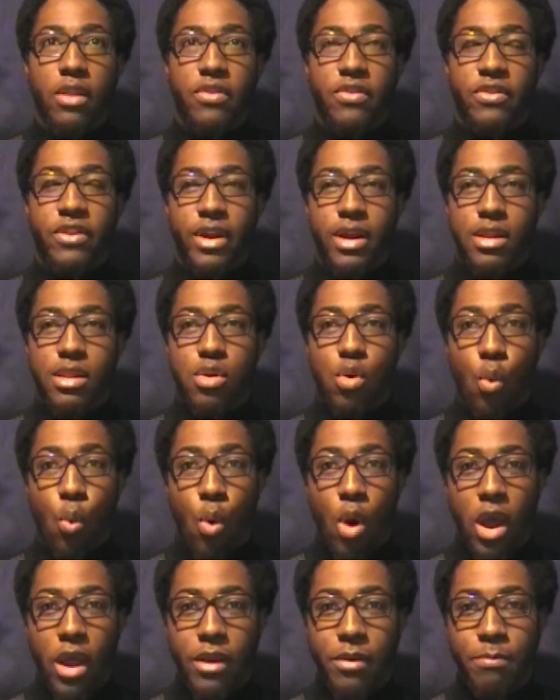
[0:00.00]
there's
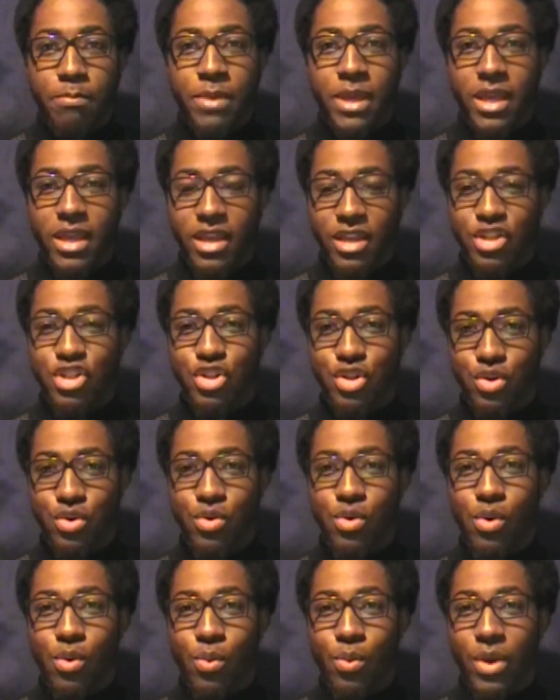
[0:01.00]
one big
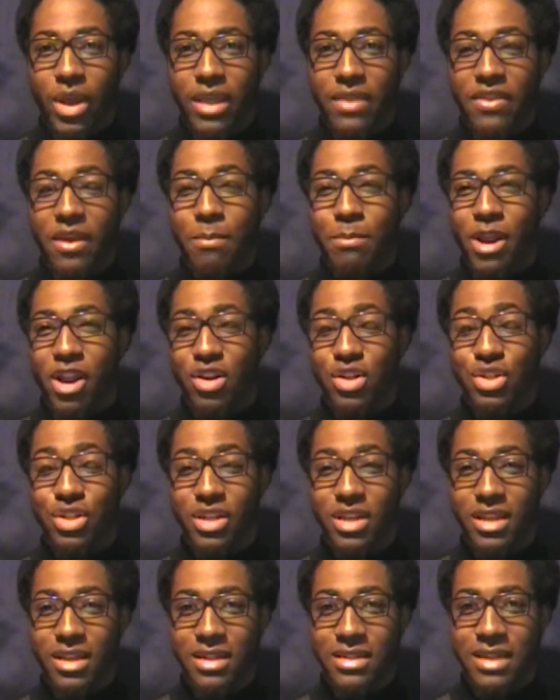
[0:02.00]
issue with
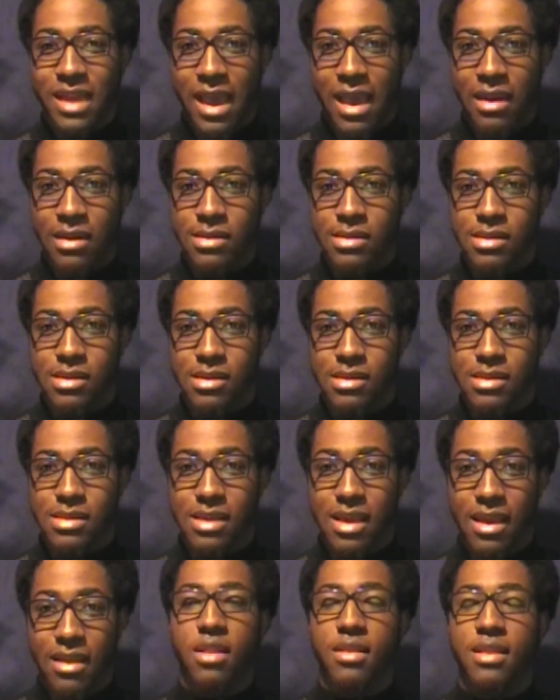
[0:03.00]
peritoneal
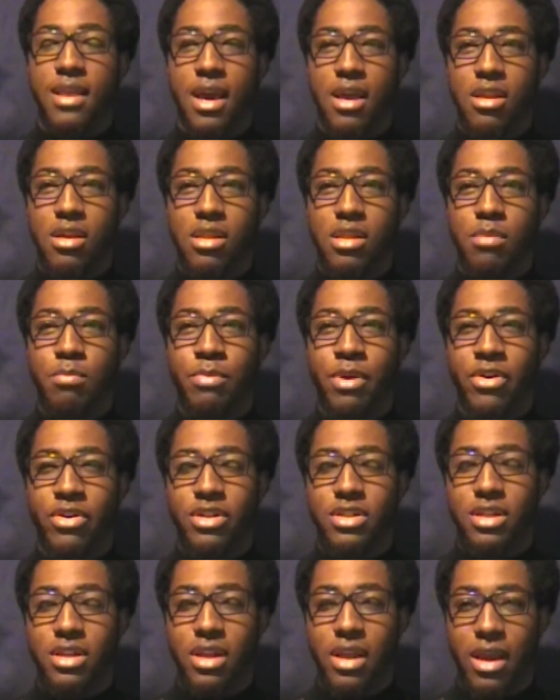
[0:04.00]
dialysis, and that is
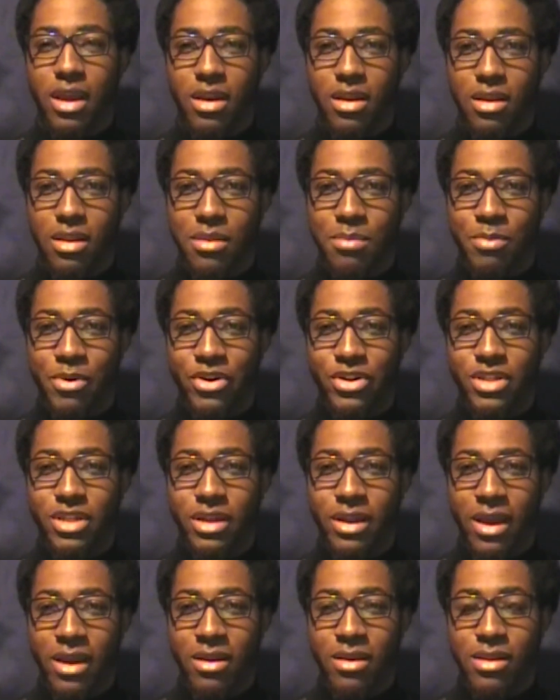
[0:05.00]
peritonitis.
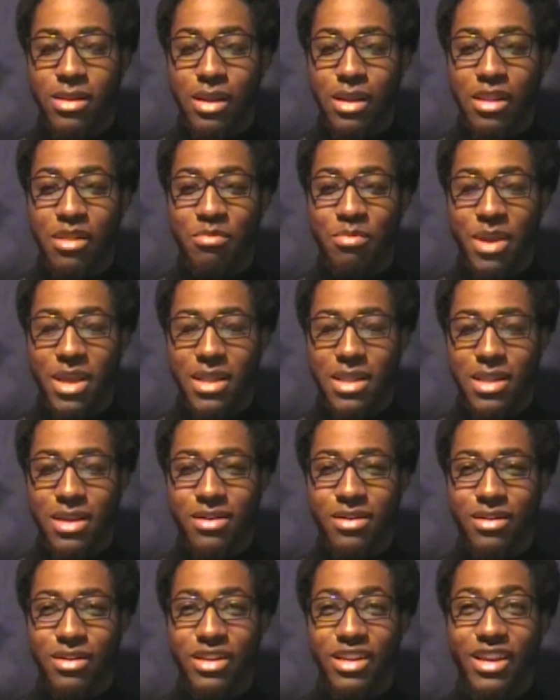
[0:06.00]
Peritonitis is
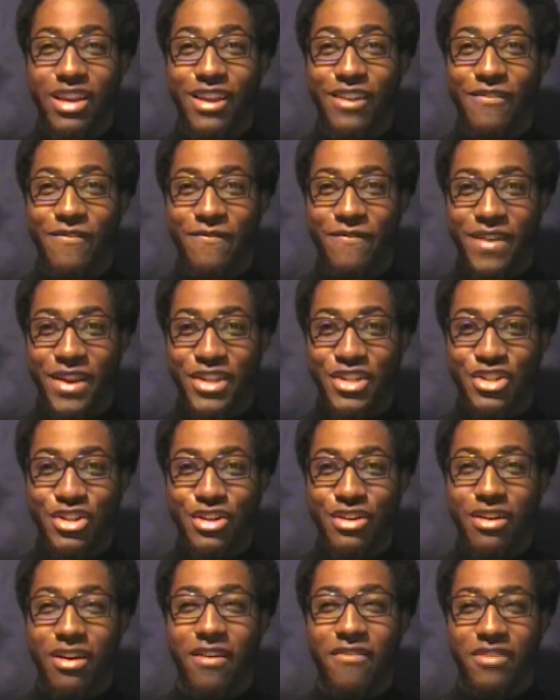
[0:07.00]
basically
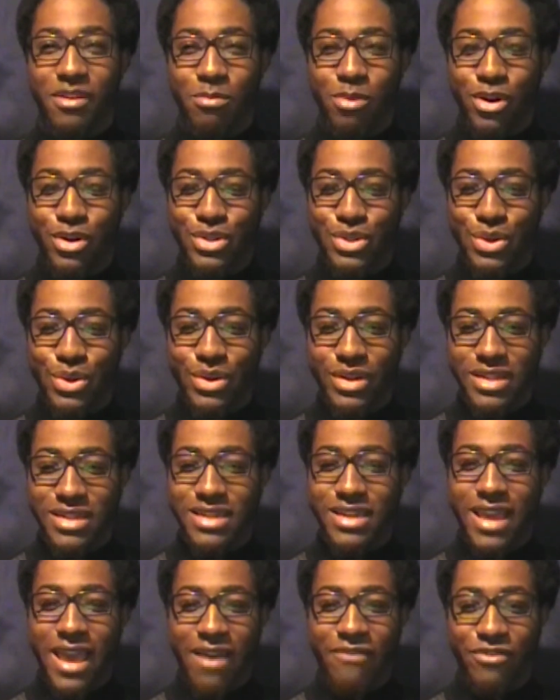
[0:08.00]
infection of the peritoneal
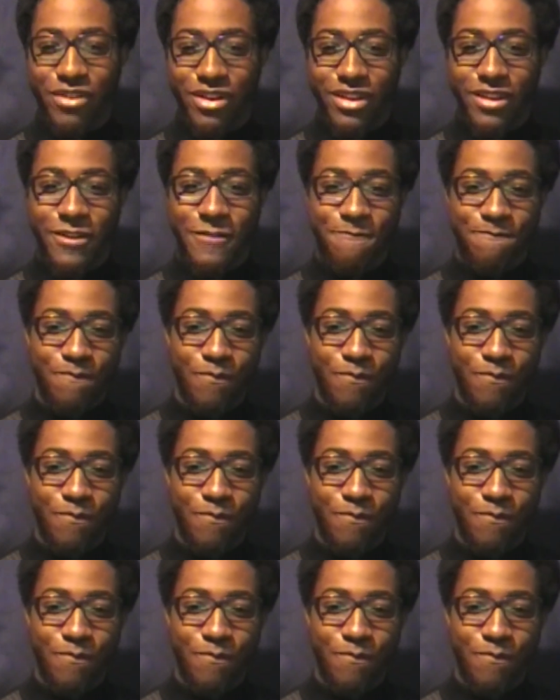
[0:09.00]
cavity.